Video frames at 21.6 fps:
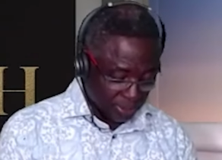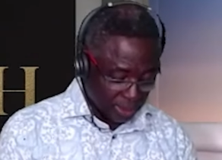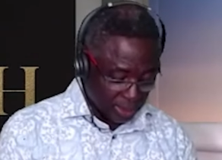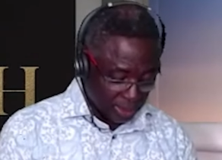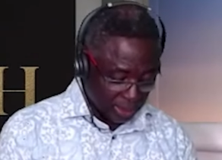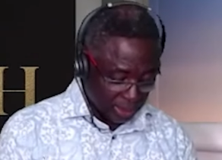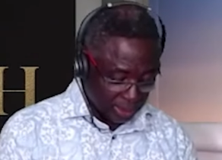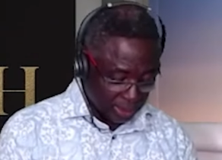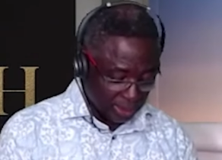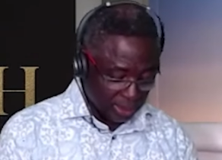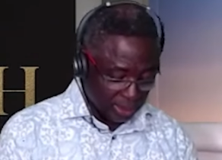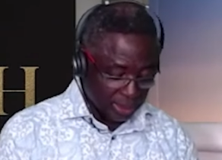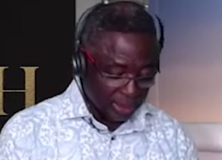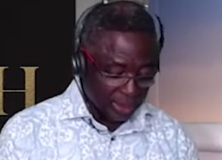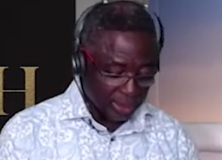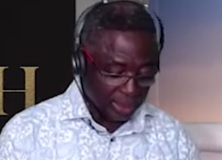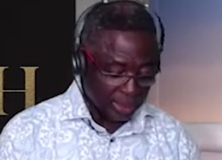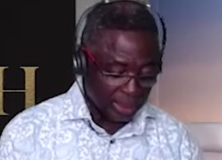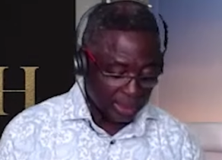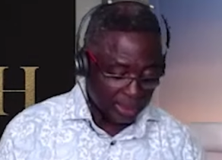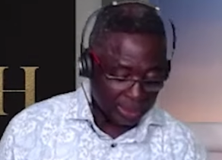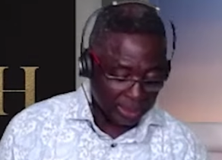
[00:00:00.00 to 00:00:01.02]

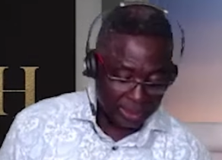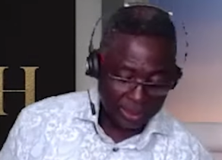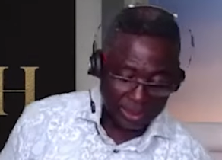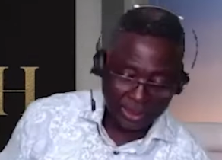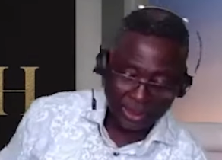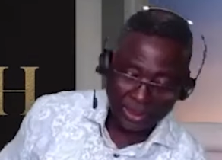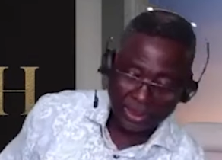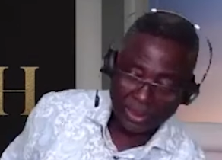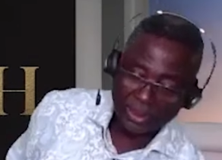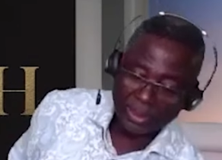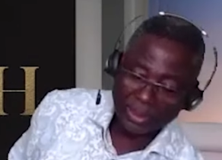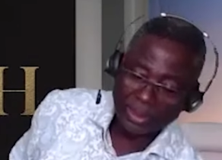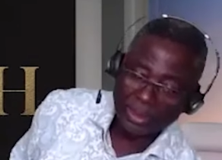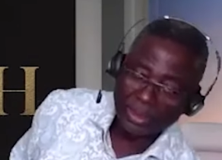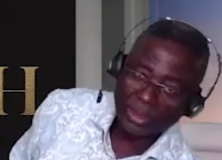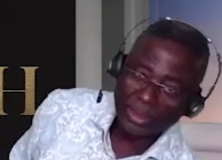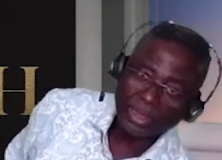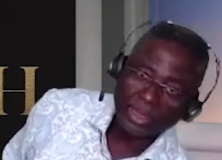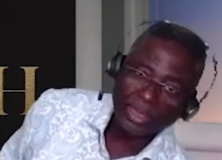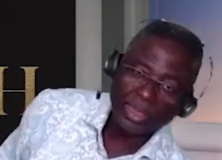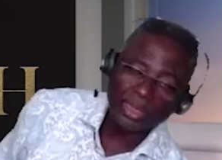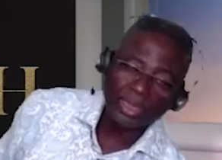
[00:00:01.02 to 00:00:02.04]

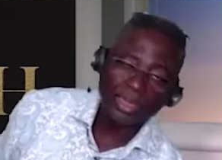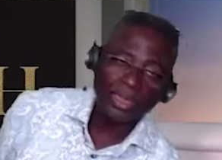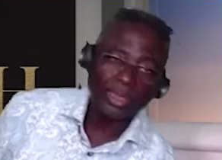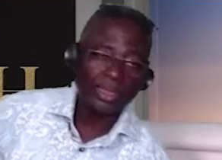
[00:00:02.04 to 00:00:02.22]
(no one is talking)